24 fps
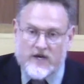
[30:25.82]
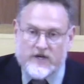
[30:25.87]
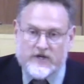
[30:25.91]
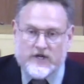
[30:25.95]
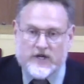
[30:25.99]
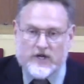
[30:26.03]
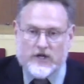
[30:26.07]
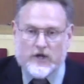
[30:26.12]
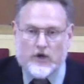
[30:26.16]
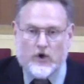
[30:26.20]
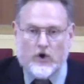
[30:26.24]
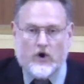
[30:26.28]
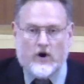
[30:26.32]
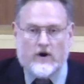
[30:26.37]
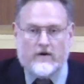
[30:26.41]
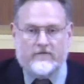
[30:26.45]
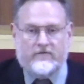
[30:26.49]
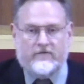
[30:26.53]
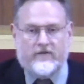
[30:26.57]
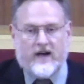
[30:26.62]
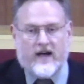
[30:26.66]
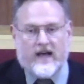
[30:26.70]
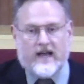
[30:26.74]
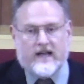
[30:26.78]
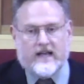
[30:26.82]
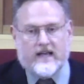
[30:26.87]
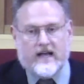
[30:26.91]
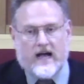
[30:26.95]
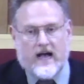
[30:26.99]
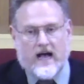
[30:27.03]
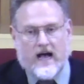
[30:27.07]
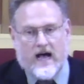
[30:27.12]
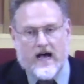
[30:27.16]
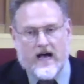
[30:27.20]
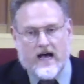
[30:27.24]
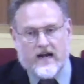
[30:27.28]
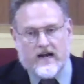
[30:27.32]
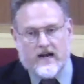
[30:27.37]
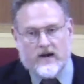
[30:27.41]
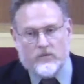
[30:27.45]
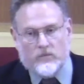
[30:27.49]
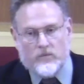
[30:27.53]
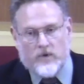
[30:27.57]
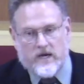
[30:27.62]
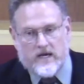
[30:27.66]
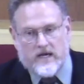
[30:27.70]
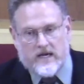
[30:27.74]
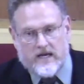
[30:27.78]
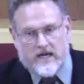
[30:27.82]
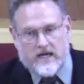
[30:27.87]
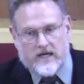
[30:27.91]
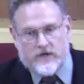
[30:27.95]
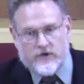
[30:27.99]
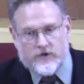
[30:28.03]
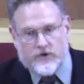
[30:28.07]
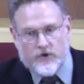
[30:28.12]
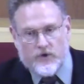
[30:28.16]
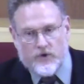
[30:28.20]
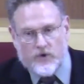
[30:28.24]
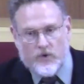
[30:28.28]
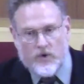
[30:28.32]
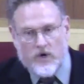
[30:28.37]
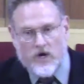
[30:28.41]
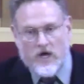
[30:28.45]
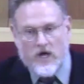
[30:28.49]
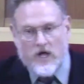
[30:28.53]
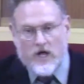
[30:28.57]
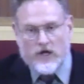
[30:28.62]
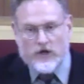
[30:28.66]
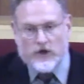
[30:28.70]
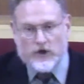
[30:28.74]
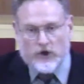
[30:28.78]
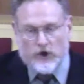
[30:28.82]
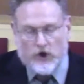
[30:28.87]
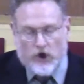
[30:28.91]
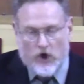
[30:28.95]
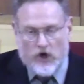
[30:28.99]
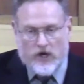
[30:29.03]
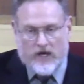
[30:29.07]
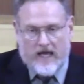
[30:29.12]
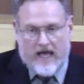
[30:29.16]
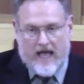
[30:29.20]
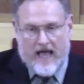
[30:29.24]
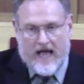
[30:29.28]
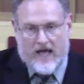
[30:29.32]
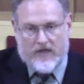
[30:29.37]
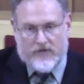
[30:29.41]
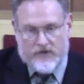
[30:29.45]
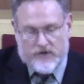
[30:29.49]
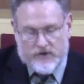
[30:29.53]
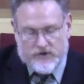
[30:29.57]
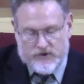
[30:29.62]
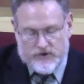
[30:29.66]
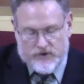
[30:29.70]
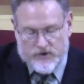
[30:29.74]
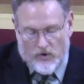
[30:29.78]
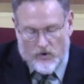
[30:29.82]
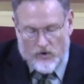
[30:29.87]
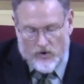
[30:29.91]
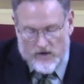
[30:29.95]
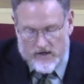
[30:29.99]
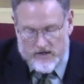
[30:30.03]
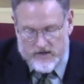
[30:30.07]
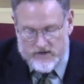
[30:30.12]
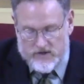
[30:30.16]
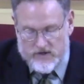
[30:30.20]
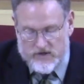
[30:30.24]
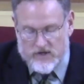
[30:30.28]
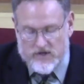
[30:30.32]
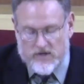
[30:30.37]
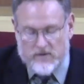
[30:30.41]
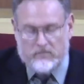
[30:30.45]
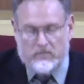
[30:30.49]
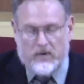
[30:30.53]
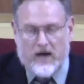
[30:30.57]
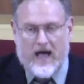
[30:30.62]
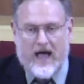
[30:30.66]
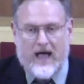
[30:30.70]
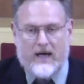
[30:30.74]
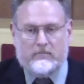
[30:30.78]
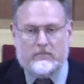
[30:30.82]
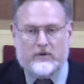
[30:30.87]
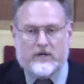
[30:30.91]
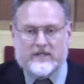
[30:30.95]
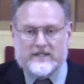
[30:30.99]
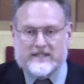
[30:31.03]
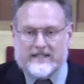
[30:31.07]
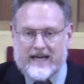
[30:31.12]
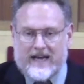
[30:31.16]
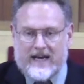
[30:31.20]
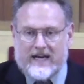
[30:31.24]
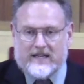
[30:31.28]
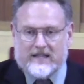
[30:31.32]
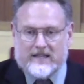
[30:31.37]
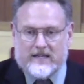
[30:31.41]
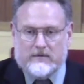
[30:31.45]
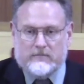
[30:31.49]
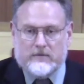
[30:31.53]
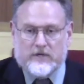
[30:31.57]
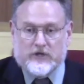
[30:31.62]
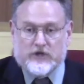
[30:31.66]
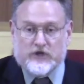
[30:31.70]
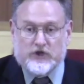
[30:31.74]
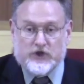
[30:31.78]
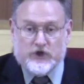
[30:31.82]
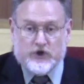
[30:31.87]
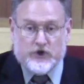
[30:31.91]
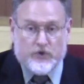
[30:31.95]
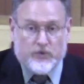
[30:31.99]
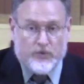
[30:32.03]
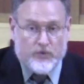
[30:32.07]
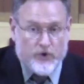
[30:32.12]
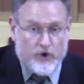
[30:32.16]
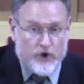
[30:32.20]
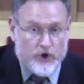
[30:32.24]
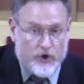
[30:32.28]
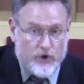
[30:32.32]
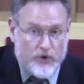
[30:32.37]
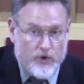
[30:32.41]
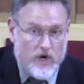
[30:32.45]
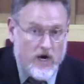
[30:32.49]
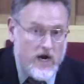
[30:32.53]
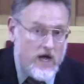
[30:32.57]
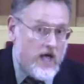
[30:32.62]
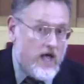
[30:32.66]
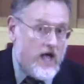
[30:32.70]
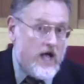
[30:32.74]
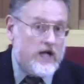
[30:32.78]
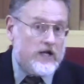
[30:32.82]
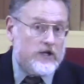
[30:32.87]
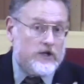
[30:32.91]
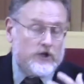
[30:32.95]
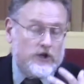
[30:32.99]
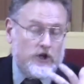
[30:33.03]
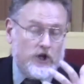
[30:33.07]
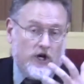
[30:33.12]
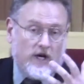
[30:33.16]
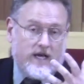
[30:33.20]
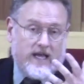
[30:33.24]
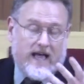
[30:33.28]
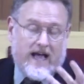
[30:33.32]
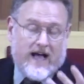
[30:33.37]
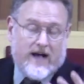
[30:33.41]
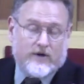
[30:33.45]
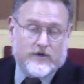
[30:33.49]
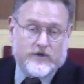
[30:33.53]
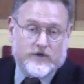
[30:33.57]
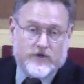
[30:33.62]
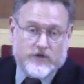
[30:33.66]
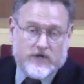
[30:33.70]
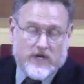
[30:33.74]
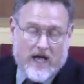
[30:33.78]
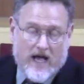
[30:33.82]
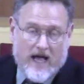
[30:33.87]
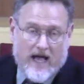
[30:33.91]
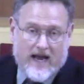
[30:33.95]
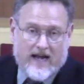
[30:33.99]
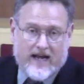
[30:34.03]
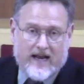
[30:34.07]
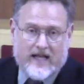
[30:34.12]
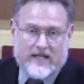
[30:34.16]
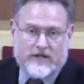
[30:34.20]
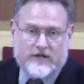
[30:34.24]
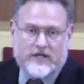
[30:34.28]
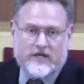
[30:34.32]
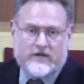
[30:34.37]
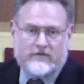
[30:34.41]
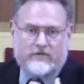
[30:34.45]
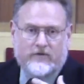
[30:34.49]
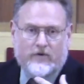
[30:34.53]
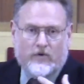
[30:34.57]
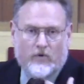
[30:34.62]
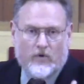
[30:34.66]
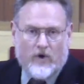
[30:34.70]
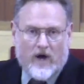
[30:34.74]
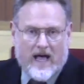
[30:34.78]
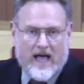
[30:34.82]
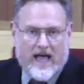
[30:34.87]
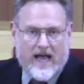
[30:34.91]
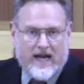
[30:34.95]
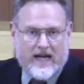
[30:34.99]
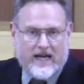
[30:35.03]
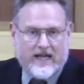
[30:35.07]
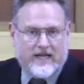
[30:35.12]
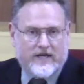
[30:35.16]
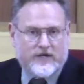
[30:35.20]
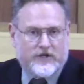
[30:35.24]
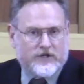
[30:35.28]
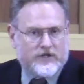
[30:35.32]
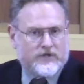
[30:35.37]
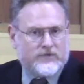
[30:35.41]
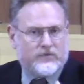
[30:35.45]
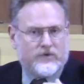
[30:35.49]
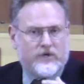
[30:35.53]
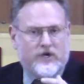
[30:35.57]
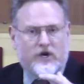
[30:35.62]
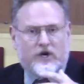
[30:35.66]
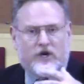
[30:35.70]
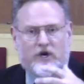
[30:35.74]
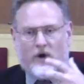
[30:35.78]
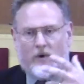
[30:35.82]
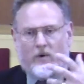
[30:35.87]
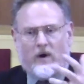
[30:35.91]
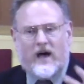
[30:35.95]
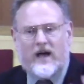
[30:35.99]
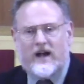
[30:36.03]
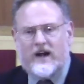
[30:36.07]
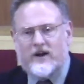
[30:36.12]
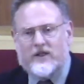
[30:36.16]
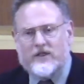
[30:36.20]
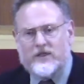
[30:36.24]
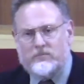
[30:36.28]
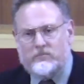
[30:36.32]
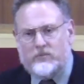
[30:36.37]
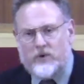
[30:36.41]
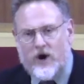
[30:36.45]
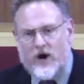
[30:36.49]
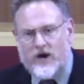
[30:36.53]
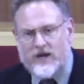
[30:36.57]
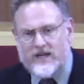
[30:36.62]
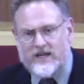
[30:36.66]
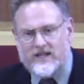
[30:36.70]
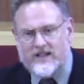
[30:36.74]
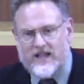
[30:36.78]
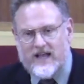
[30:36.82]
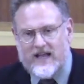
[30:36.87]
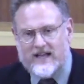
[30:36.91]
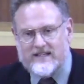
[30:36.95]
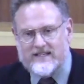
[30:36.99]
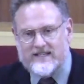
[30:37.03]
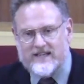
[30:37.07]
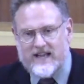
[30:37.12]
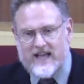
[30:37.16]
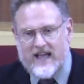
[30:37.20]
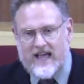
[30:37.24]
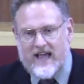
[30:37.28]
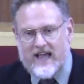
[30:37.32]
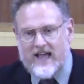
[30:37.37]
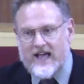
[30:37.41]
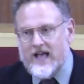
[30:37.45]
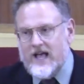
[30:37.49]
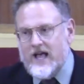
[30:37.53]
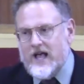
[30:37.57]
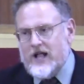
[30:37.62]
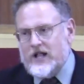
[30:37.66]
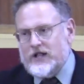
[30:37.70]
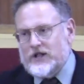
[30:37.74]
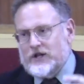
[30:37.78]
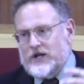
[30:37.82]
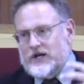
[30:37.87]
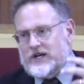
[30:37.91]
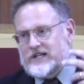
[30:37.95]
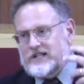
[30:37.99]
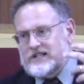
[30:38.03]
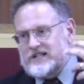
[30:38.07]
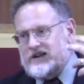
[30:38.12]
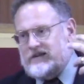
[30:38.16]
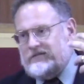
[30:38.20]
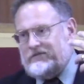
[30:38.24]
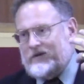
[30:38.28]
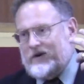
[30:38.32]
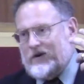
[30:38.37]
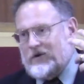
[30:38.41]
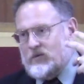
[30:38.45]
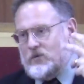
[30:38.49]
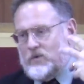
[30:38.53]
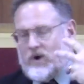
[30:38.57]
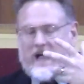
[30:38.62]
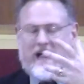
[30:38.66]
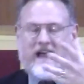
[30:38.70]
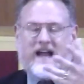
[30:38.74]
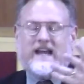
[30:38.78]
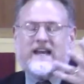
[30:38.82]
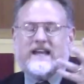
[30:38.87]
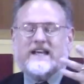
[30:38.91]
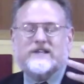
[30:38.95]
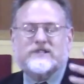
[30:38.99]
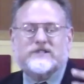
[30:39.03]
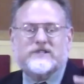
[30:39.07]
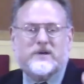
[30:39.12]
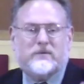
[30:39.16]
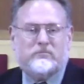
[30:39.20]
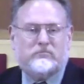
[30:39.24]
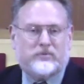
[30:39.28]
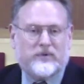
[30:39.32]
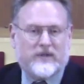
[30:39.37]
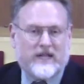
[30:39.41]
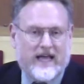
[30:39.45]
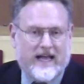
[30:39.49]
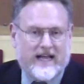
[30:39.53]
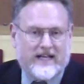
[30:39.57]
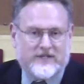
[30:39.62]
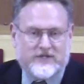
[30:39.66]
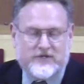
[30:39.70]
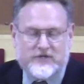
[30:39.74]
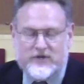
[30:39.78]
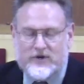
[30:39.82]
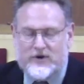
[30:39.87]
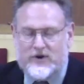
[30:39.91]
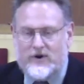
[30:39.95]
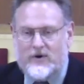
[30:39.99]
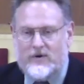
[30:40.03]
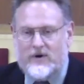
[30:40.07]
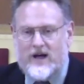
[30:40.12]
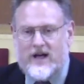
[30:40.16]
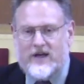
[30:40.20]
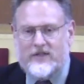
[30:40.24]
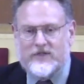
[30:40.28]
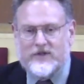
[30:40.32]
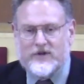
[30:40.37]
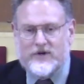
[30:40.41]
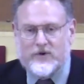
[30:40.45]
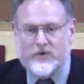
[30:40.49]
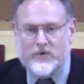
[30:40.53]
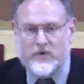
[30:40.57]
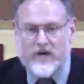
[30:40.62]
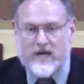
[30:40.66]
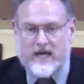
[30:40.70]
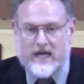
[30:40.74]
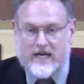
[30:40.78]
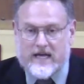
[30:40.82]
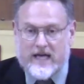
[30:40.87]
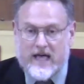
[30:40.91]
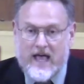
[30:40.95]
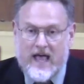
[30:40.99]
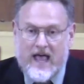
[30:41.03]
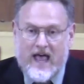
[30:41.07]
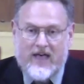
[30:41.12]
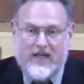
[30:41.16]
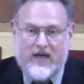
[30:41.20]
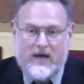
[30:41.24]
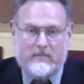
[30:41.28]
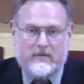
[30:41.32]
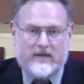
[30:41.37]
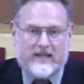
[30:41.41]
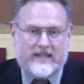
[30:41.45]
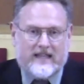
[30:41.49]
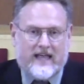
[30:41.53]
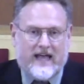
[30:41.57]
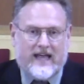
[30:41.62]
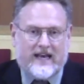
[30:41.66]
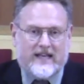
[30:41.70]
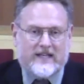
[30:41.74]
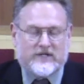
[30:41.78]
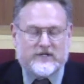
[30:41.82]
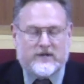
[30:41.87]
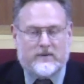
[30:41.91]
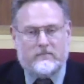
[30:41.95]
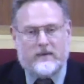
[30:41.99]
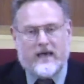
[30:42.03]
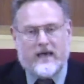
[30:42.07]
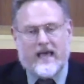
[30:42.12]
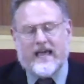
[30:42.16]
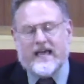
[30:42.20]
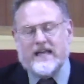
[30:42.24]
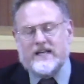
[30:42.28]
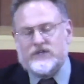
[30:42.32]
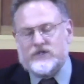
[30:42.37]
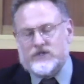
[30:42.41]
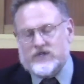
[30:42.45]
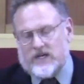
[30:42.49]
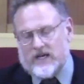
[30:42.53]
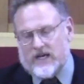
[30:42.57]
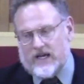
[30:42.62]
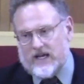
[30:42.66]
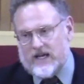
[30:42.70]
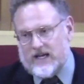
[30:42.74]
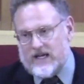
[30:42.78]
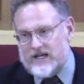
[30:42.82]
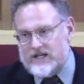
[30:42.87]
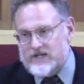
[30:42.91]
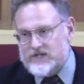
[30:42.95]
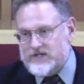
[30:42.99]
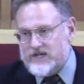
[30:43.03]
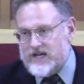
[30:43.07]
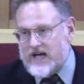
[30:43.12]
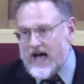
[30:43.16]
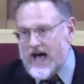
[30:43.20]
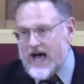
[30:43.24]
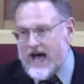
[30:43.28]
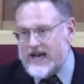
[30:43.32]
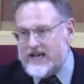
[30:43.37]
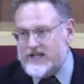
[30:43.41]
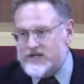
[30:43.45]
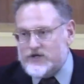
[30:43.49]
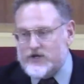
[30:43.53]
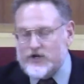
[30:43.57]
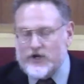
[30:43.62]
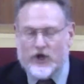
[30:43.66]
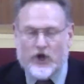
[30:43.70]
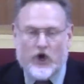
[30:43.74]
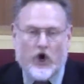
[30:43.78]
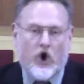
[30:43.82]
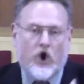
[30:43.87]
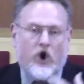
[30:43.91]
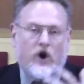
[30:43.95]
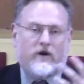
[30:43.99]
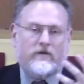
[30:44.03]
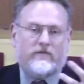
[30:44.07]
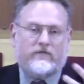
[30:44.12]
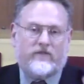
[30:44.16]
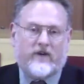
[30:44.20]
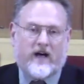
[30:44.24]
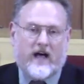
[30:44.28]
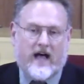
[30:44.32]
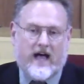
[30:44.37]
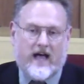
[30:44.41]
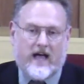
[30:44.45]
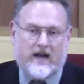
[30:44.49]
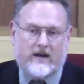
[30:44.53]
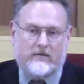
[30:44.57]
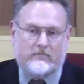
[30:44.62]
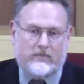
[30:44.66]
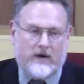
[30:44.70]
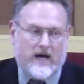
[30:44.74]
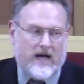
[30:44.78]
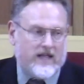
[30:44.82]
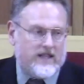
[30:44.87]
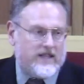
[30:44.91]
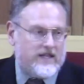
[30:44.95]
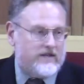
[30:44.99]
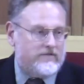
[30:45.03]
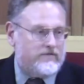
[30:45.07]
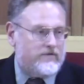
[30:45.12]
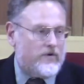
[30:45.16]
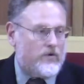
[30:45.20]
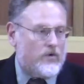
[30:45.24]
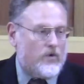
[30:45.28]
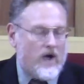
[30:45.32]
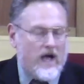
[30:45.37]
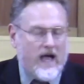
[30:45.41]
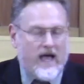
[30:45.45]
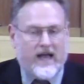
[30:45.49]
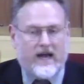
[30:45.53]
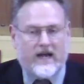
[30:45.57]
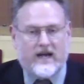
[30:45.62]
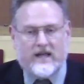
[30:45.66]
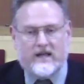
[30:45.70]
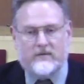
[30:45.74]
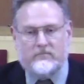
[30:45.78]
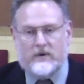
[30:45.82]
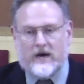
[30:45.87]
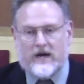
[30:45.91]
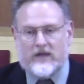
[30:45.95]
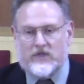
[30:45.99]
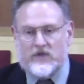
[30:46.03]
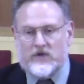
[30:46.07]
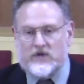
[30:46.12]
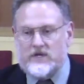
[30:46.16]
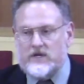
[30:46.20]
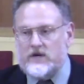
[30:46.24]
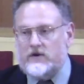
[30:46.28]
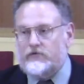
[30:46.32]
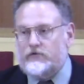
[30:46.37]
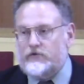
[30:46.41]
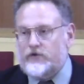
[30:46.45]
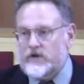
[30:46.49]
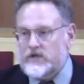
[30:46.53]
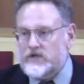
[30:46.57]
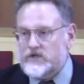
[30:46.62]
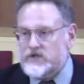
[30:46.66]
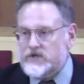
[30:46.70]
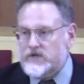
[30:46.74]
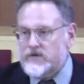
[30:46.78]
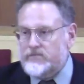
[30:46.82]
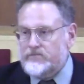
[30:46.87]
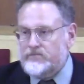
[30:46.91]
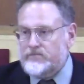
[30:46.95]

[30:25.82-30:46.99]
to glorify God, and we need to look at the stories in the Bible, take them as true, look outside at the variety. Just when you go out into the parking lot today, look at the varieties of plants that are around the creek. I mean, that is amazing. It is God is glorified by the variety, by the difference.